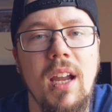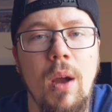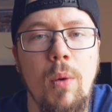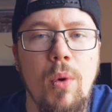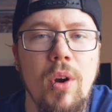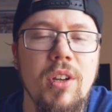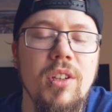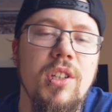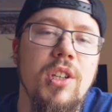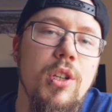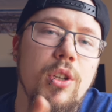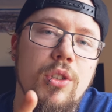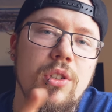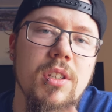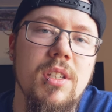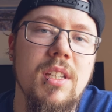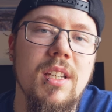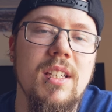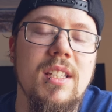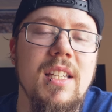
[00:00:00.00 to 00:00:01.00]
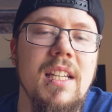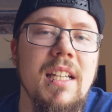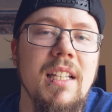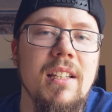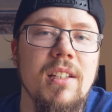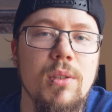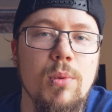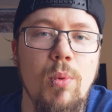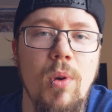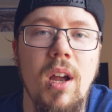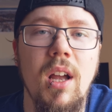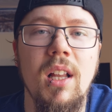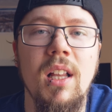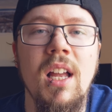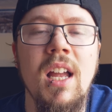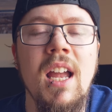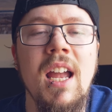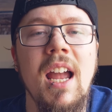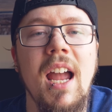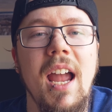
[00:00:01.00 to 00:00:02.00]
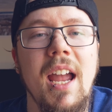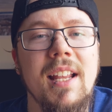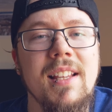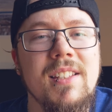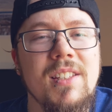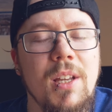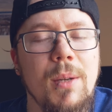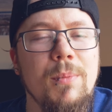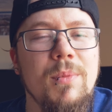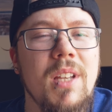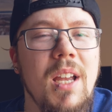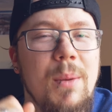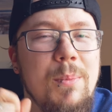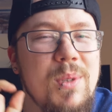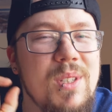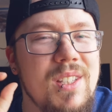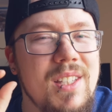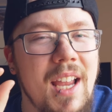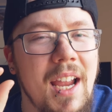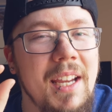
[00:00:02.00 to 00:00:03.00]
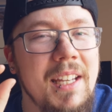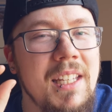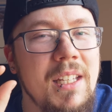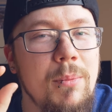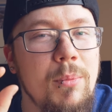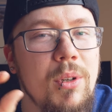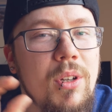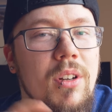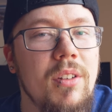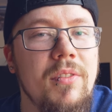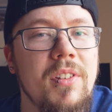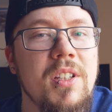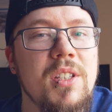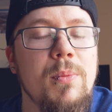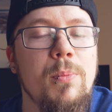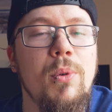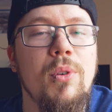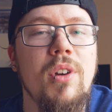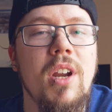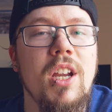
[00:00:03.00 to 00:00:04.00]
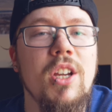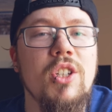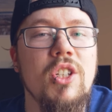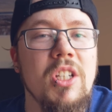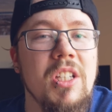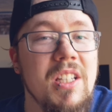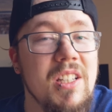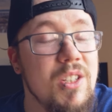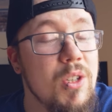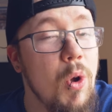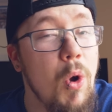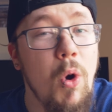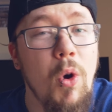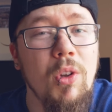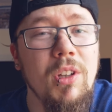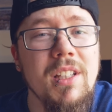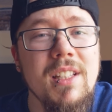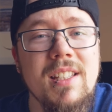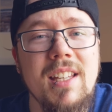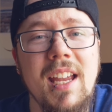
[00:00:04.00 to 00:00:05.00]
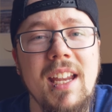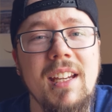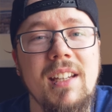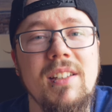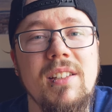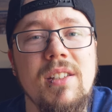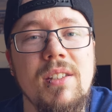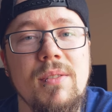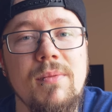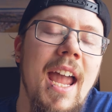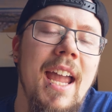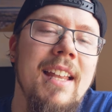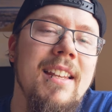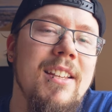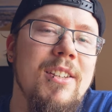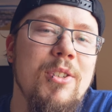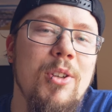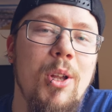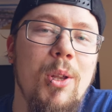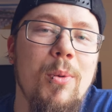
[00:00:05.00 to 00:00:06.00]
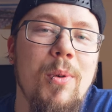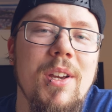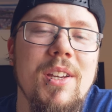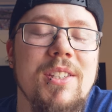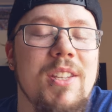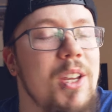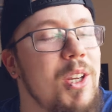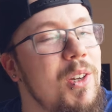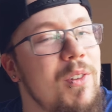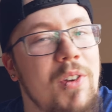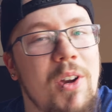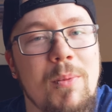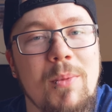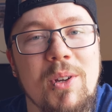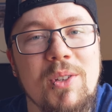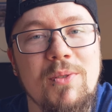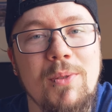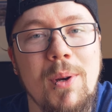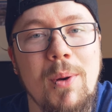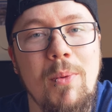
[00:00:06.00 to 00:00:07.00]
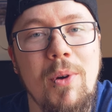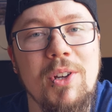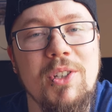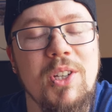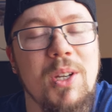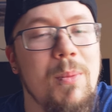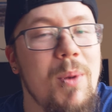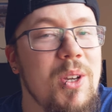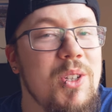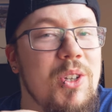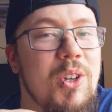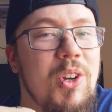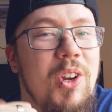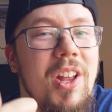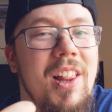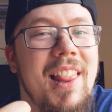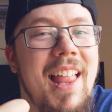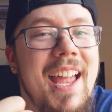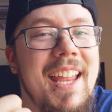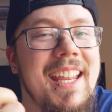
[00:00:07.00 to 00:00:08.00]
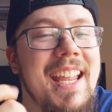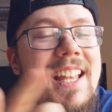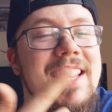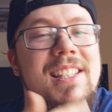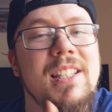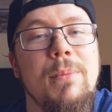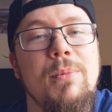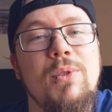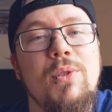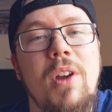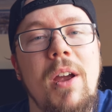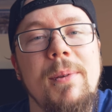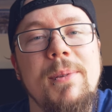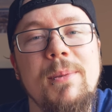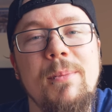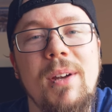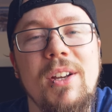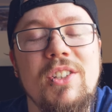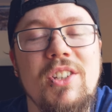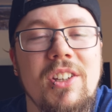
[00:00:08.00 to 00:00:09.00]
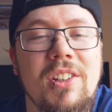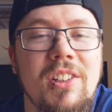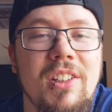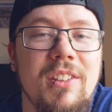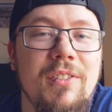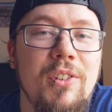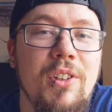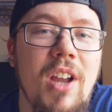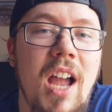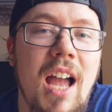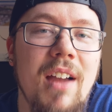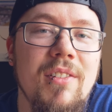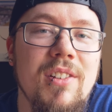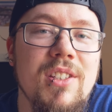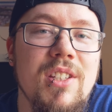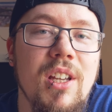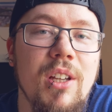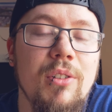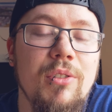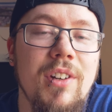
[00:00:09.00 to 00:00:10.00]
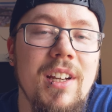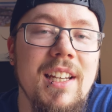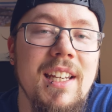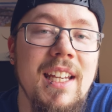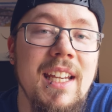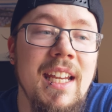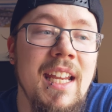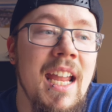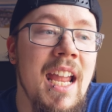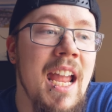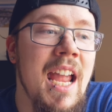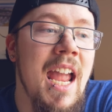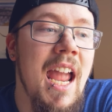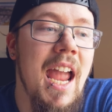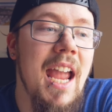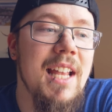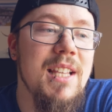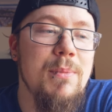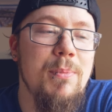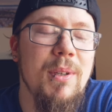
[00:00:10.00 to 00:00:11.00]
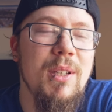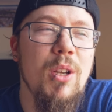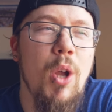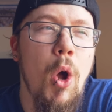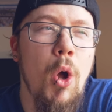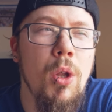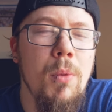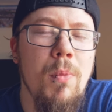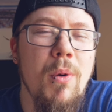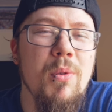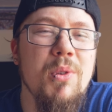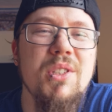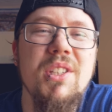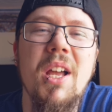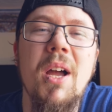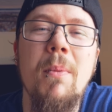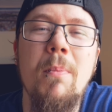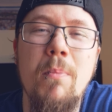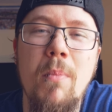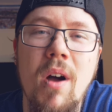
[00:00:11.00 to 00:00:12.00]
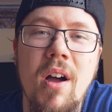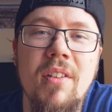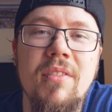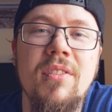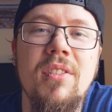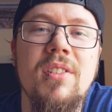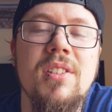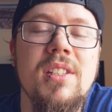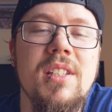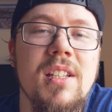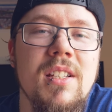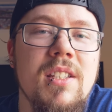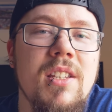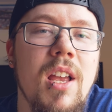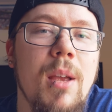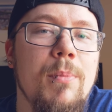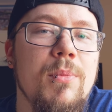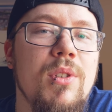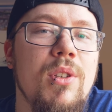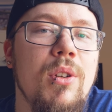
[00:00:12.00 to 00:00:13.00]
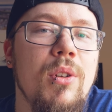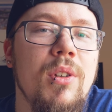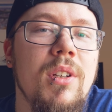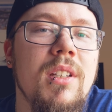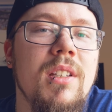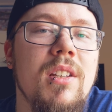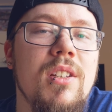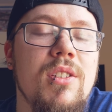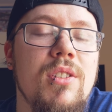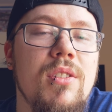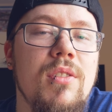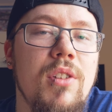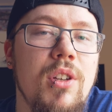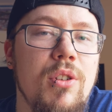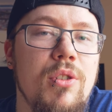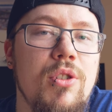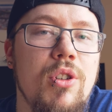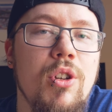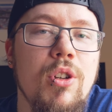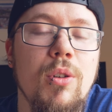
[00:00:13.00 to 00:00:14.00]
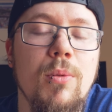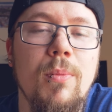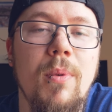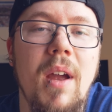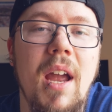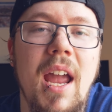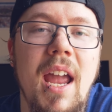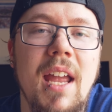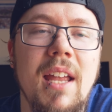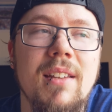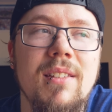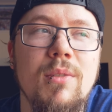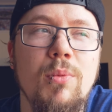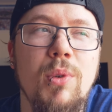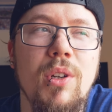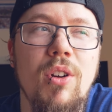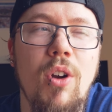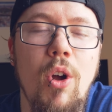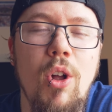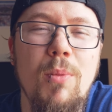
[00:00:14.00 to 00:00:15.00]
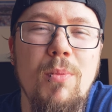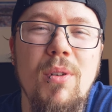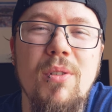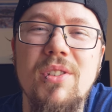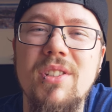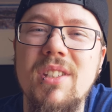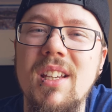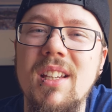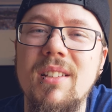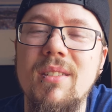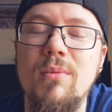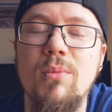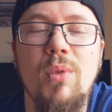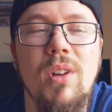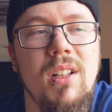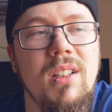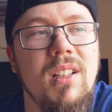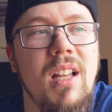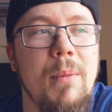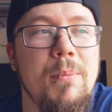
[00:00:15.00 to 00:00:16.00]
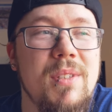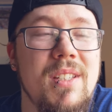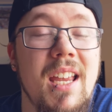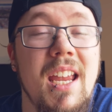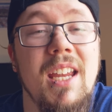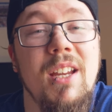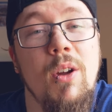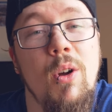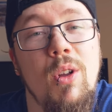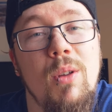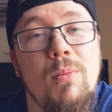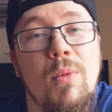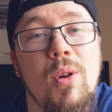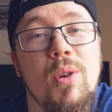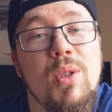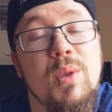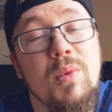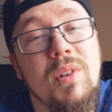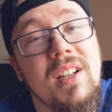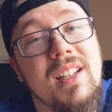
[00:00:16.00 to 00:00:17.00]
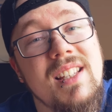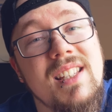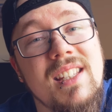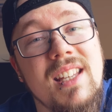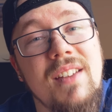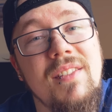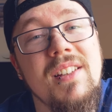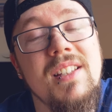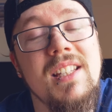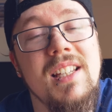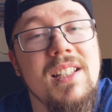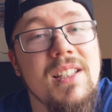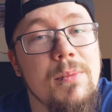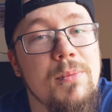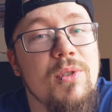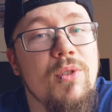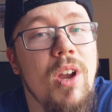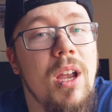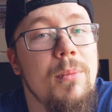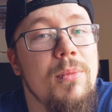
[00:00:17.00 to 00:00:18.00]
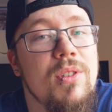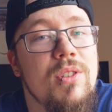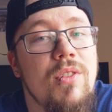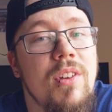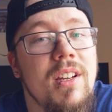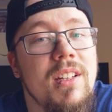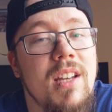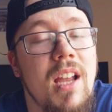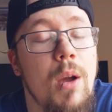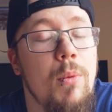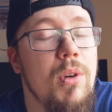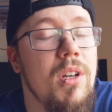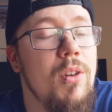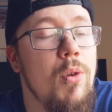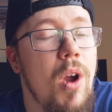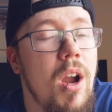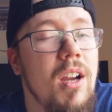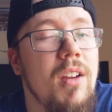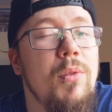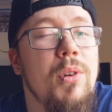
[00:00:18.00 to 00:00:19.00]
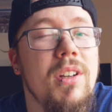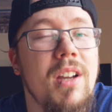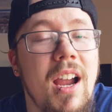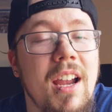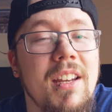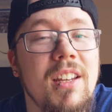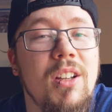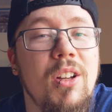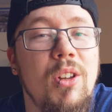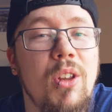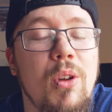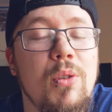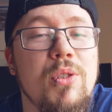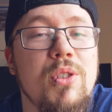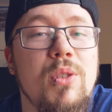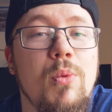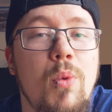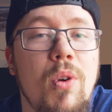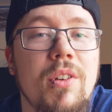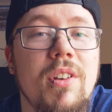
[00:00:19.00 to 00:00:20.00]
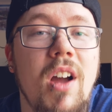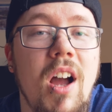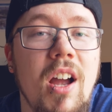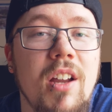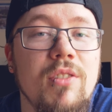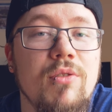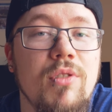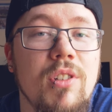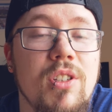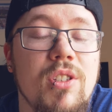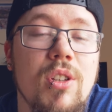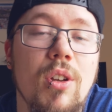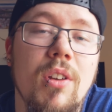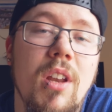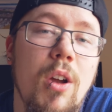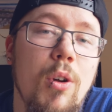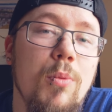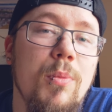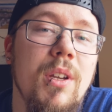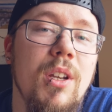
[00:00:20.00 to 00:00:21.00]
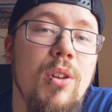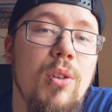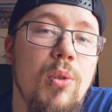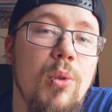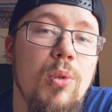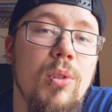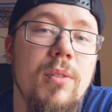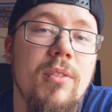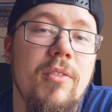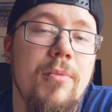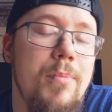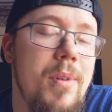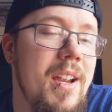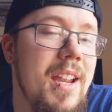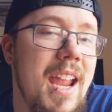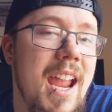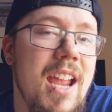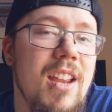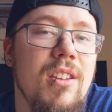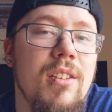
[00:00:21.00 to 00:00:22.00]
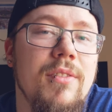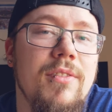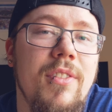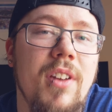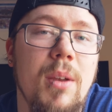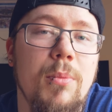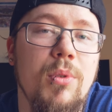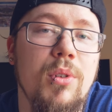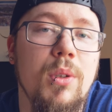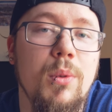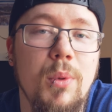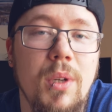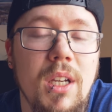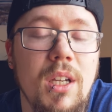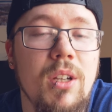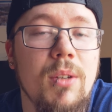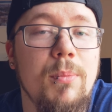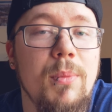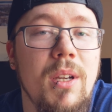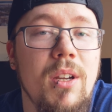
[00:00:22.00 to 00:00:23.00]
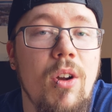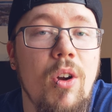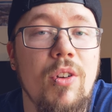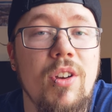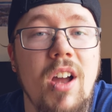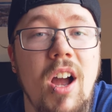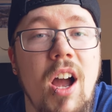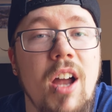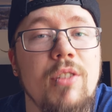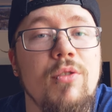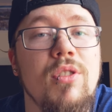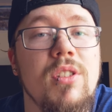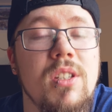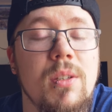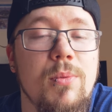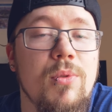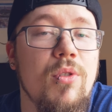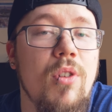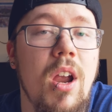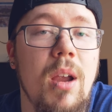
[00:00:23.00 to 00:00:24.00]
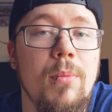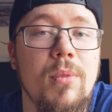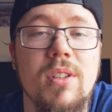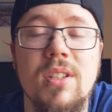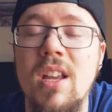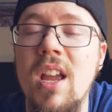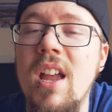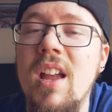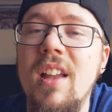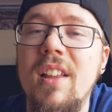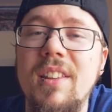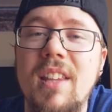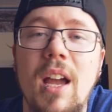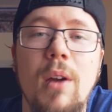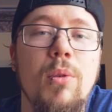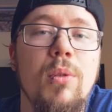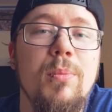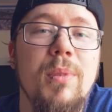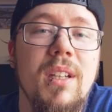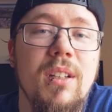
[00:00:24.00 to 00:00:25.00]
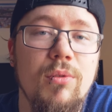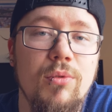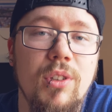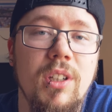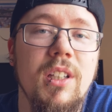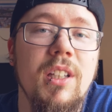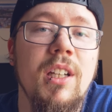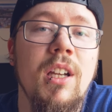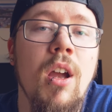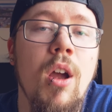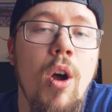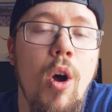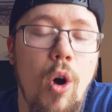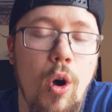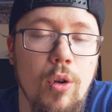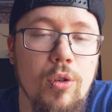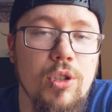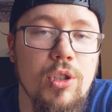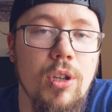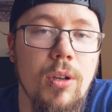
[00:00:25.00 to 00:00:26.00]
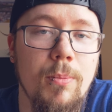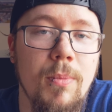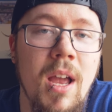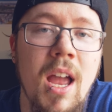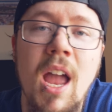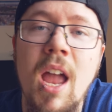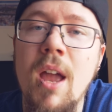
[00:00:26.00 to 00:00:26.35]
I want you to succeed as well. And sometimes tiny bit of inspiration is all it takes. And as always, thank you very much for watching. Make sure you like and subscribe to my channel if you haven't already. It's been almost a month since I'm doing this YouTube, and we're almost at, well, I'm saying almost, we're at 70 subscribers right now. We're kind of close to 100, so that would be cool if by end of February we could be on 100 subscribers. That would be really awesome.